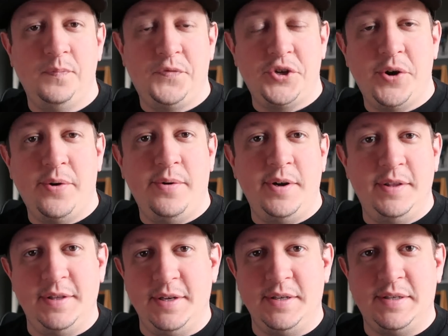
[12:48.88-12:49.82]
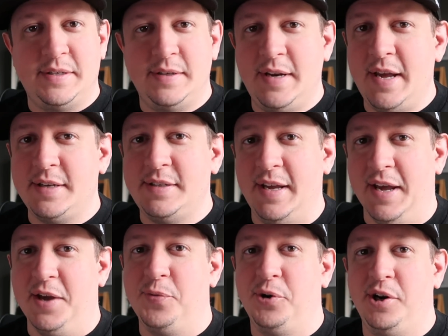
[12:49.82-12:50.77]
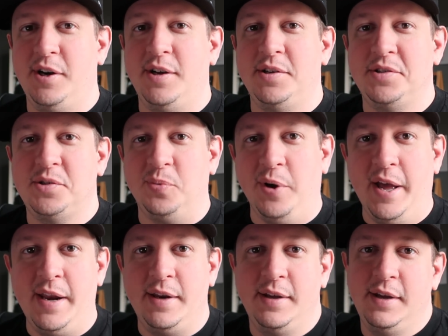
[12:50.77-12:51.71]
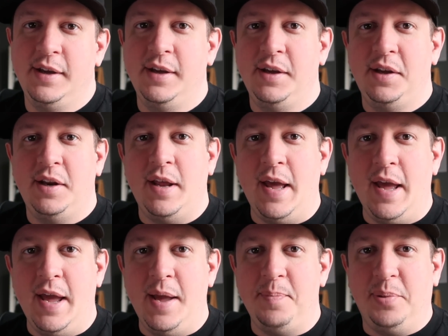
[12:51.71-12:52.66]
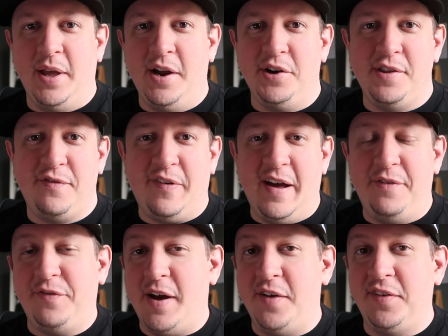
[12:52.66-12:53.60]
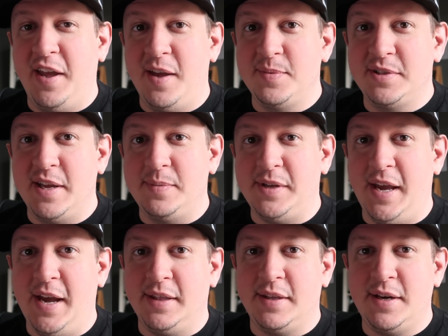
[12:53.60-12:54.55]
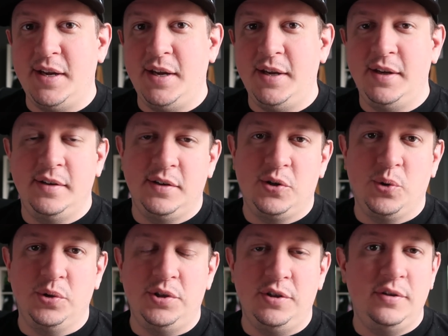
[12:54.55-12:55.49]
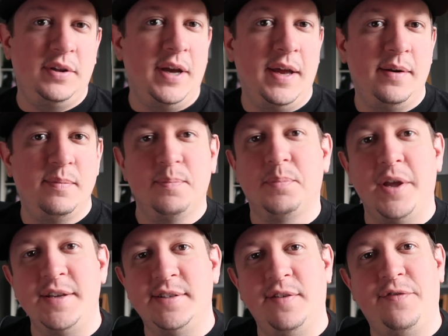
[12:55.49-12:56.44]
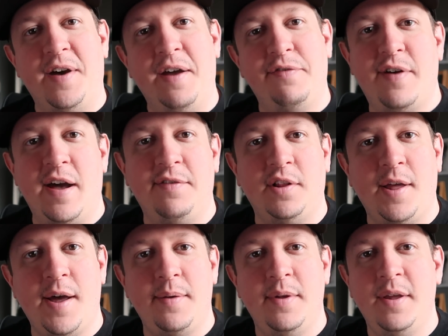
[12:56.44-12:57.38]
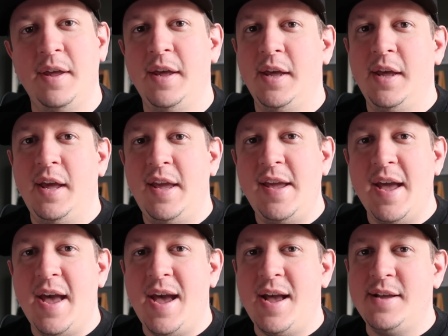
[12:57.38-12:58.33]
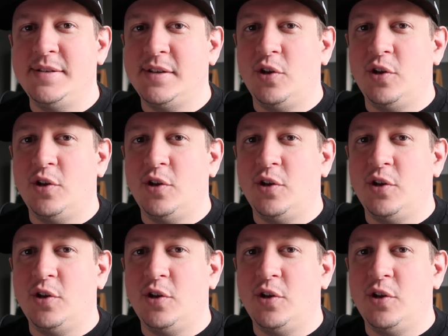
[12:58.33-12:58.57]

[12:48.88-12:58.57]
So in this next hand, we're going to sweat a player in the five five game. His name's Anthony, cool dude that plays in the five five a lot. He has